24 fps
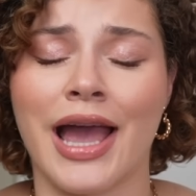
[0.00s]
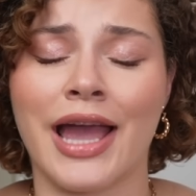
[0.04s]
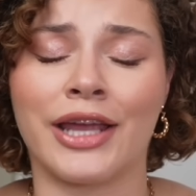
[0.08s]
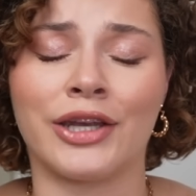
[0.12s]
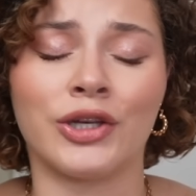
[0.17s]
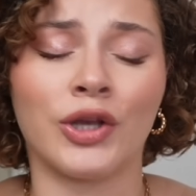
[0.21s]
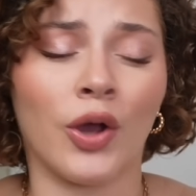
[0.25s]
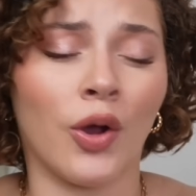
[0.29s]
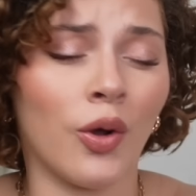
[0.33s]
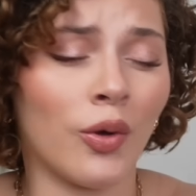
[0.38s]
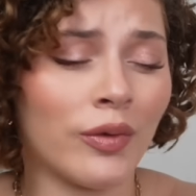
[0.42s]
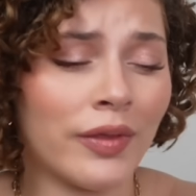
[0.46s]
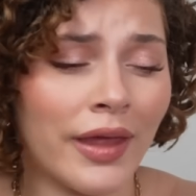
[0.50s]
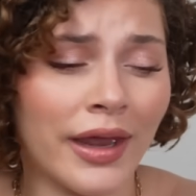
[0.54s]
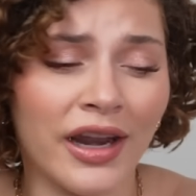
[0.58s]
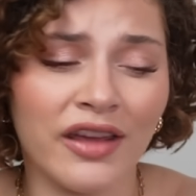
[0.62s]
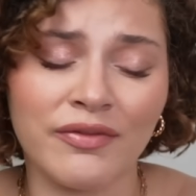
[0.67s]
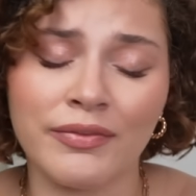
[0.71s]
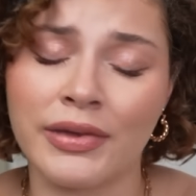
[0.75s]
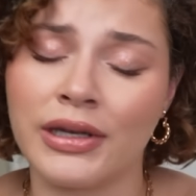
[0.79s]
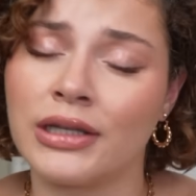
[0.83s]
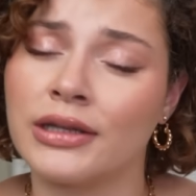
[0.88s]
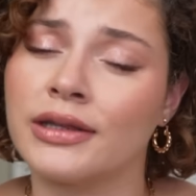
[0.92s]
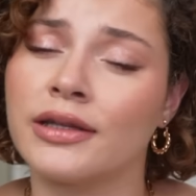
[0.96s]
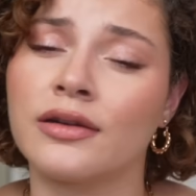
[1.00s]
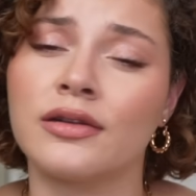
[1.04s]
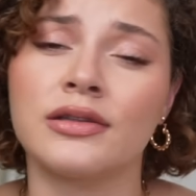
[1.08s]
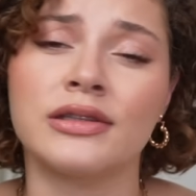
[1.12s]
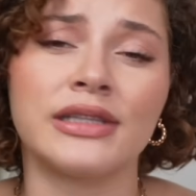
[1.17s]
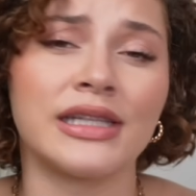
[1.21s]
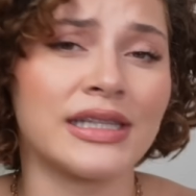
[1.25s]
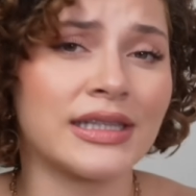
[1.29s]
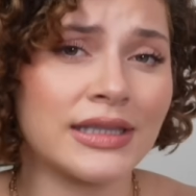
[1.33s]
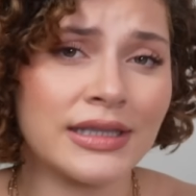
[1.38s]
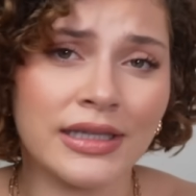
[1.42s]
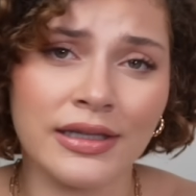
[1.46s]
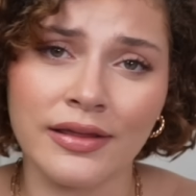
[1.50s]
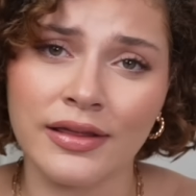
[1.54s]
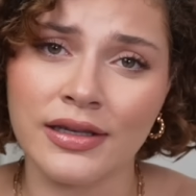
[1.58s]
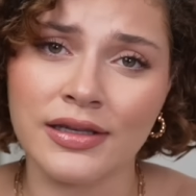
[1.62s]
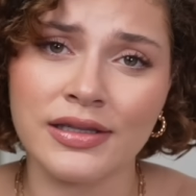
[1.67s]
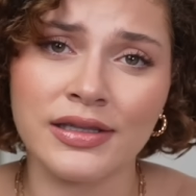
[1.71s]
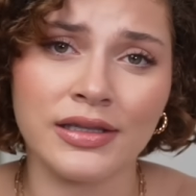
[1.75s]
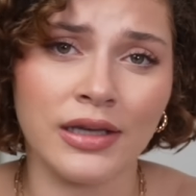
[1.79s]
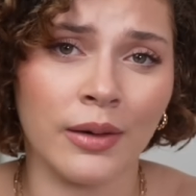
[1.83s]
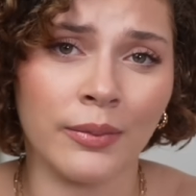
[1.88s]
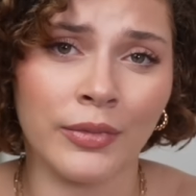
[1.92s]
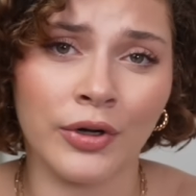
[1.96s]
I know that I've been a little distant
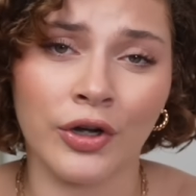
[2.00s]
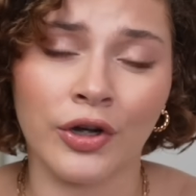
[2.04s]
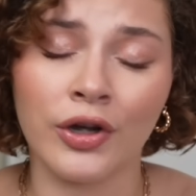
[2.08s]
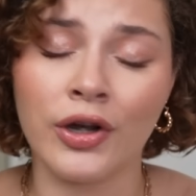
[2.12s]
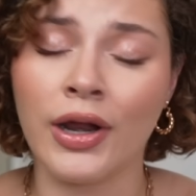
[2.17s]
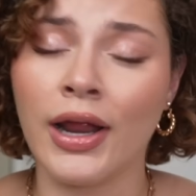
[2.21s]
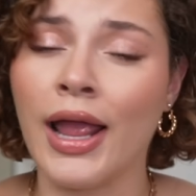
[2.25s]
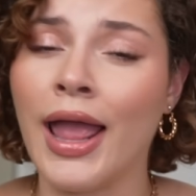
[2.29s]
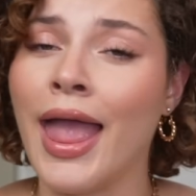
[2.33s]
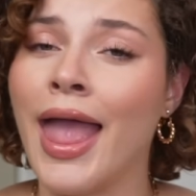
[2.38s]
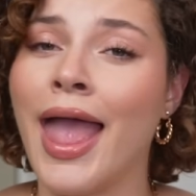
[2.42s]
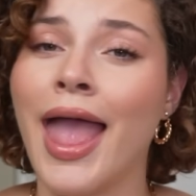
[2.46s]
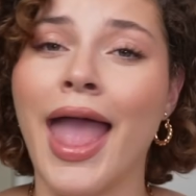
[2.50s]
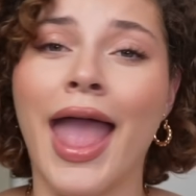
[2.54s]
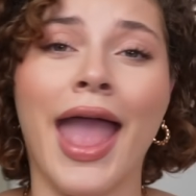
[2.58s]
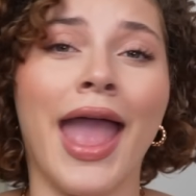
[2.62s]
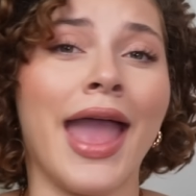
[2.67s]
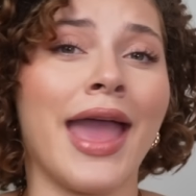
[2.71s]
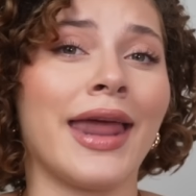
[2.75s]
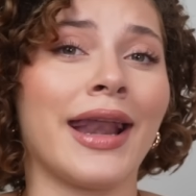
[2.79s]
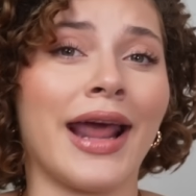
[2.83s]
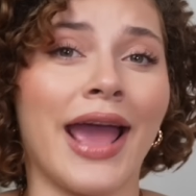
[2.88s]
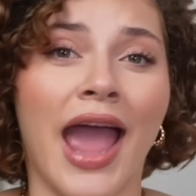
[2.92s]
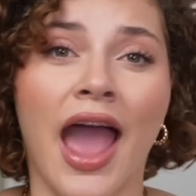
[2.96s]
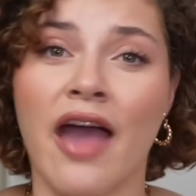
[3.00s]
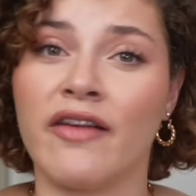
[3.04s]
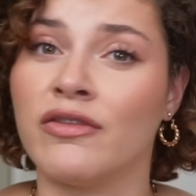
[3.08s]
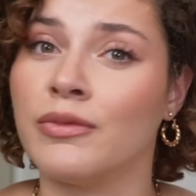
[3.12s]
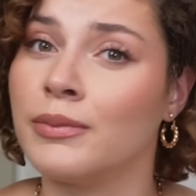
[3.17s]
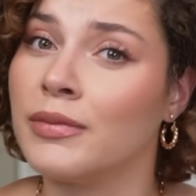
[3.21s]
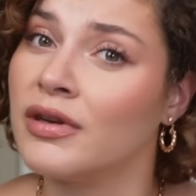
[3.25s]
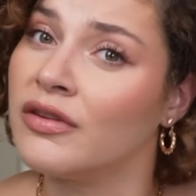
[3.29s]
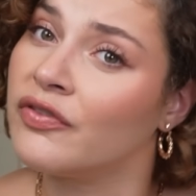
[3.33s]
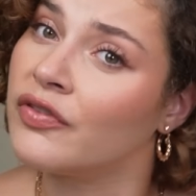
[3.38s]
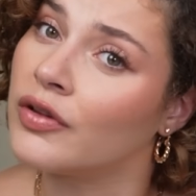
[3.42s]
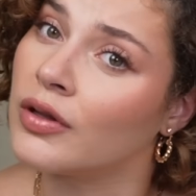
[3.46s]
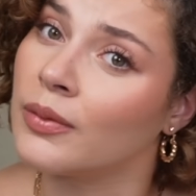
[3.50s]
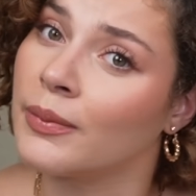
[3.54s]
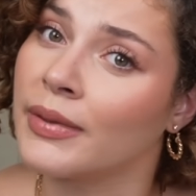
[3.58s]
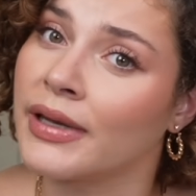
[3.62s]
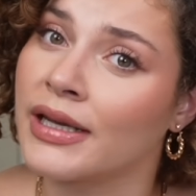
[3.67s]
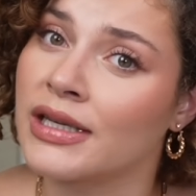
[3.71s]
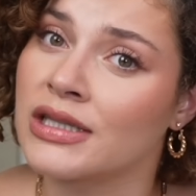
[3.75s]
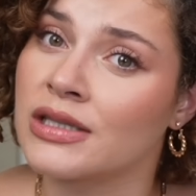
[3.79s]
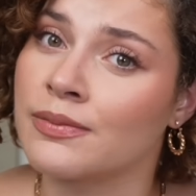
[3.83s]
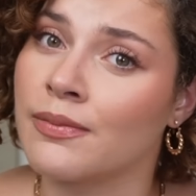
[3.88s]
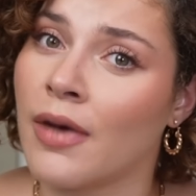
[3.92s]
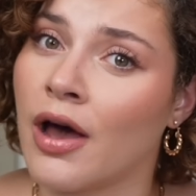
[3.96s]
this summer and I haven't been
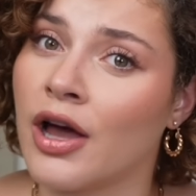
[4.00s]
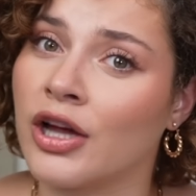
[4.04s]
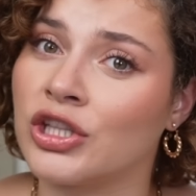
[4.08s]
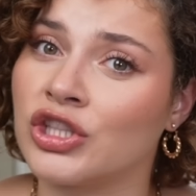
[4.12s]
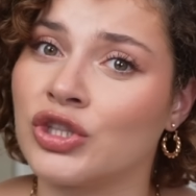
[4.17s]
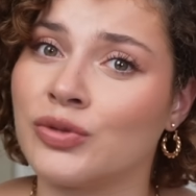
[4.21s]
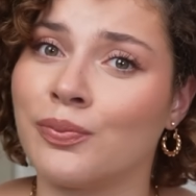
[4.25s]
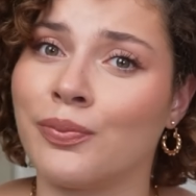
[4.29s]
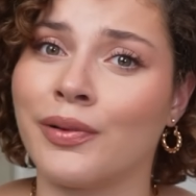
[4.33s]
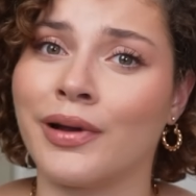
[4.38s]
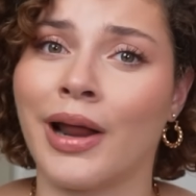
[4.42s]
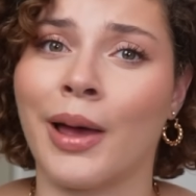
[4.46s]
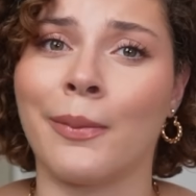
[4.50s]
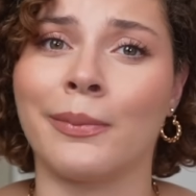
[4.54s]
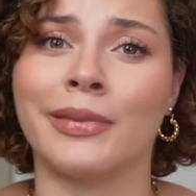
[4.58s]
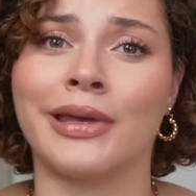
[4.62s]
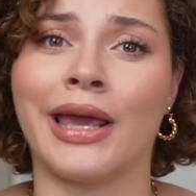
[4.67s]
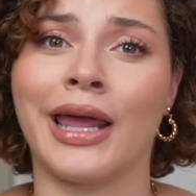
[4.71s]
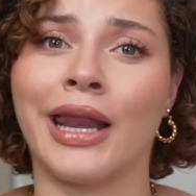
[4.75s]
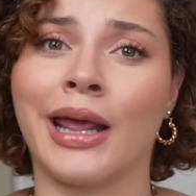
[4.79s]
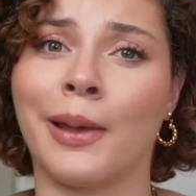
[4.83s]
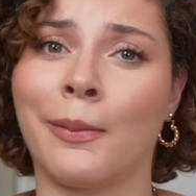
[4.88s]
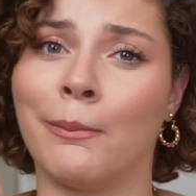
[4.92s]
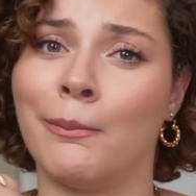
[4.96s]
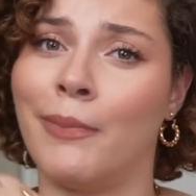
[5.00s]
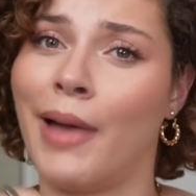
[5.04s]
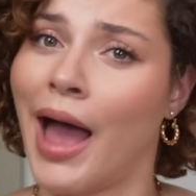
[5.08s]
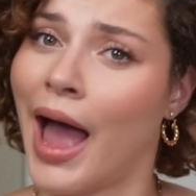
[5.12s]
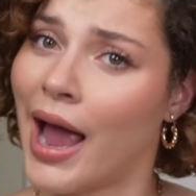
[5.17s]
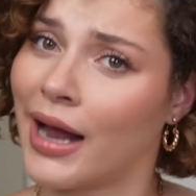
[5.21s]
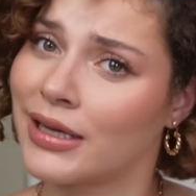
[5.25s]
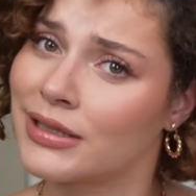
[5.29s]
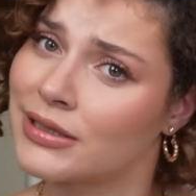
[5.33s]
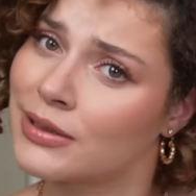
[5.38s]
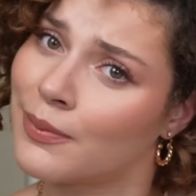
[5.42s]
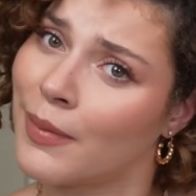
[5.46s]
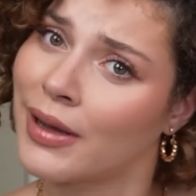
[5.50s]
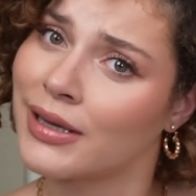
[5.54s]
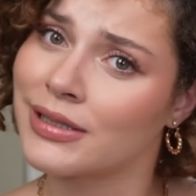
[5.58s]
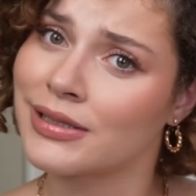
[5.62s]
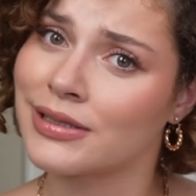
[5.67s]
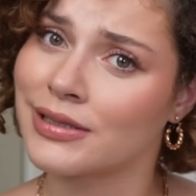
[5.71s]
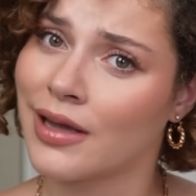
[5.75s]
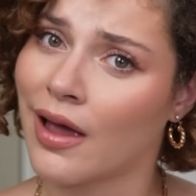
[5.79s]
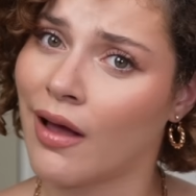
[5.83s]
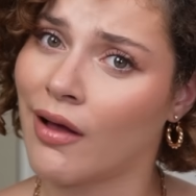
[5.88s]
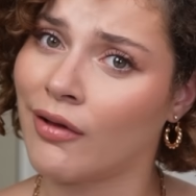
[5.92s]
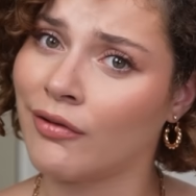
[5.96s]
filming as much, but I'm getting back to
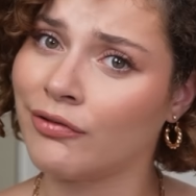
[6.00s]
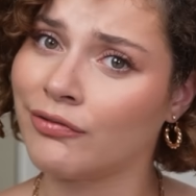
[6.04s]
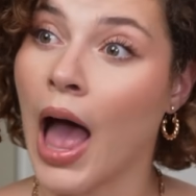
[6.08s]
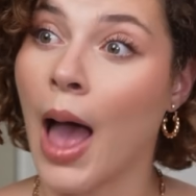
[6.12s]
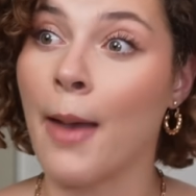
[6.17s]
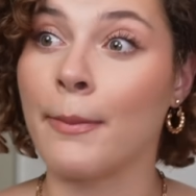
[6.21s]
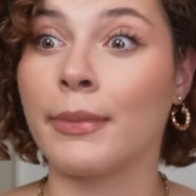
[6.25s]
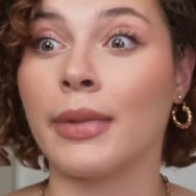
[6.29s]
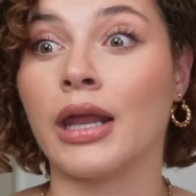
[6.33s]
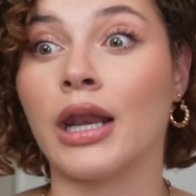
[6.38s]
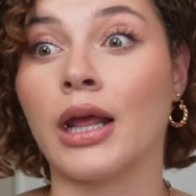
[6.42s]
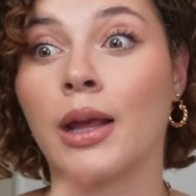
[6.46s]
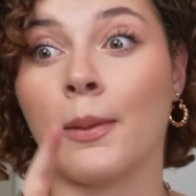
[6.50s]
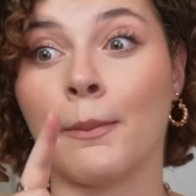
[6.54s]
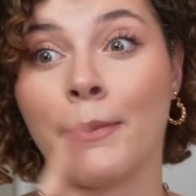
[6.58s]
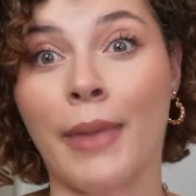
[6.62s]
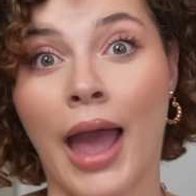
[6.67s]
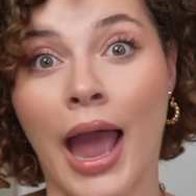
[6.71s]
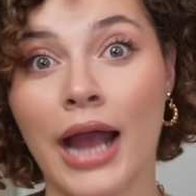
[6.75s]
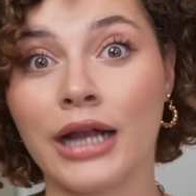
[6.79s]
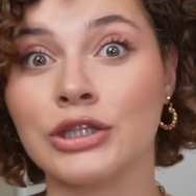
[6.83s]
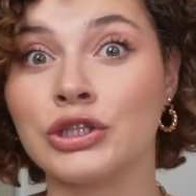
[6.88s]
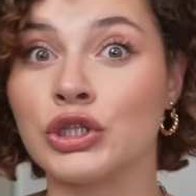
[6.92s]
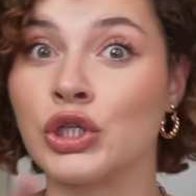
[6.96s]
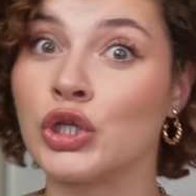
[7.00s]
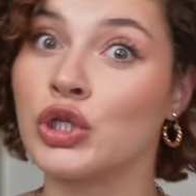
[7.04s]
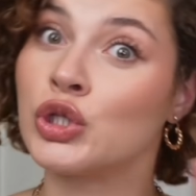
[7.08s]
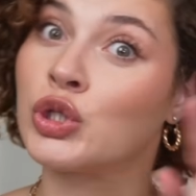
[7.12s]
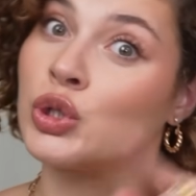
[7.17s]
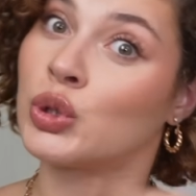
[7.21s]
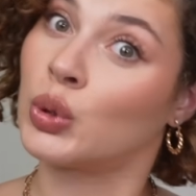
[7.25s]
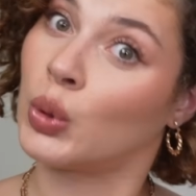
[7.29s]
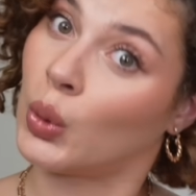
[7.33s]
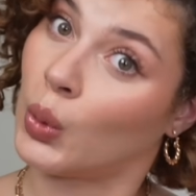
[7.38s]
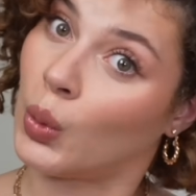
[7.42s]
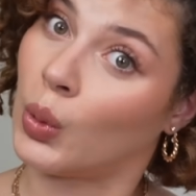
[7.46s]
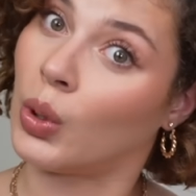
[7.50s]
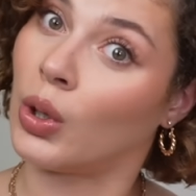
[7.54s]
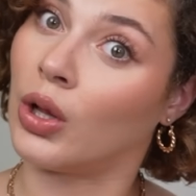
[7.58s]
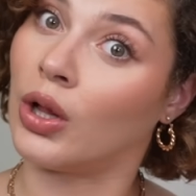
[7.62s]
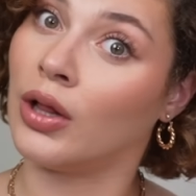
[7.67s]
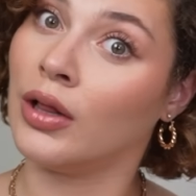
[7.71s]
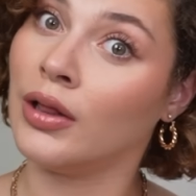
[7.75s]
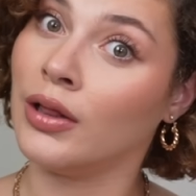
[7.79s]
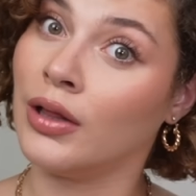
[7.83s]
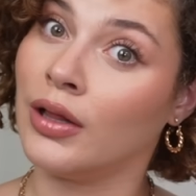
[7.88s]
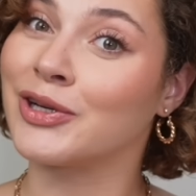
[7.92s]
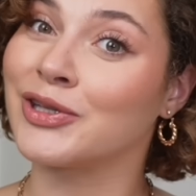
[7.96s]
myself. I'm getting back to
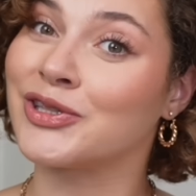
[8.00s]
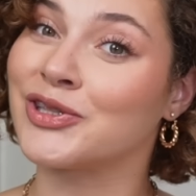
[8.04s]
school.